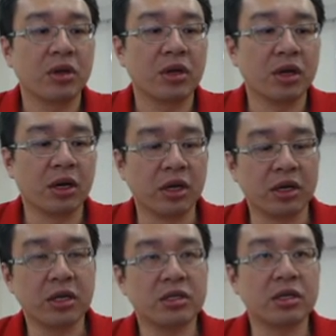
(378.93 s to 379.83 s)
And
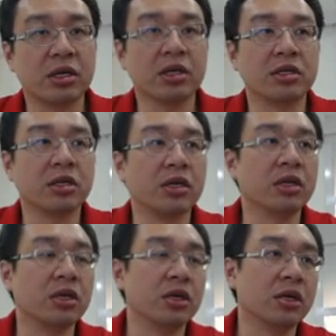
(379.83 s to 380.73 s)
this is a
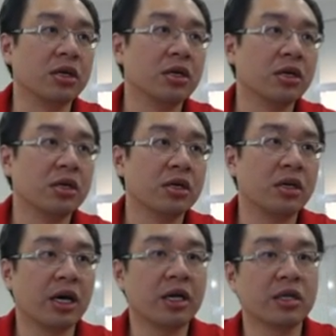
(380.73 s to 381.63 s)

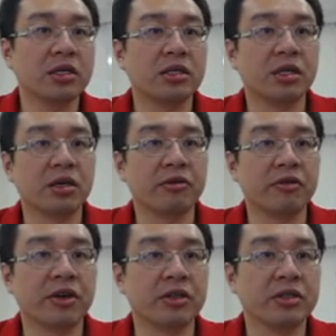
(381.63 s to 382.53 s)
knight
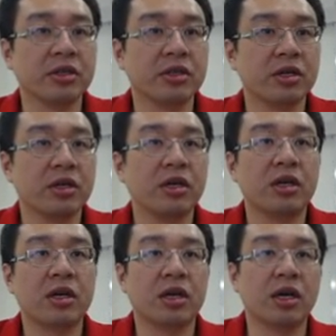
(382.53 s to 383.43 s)
sacrifice,
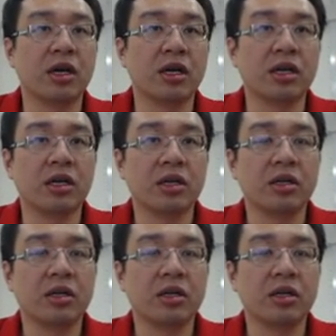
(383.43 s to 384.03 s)
and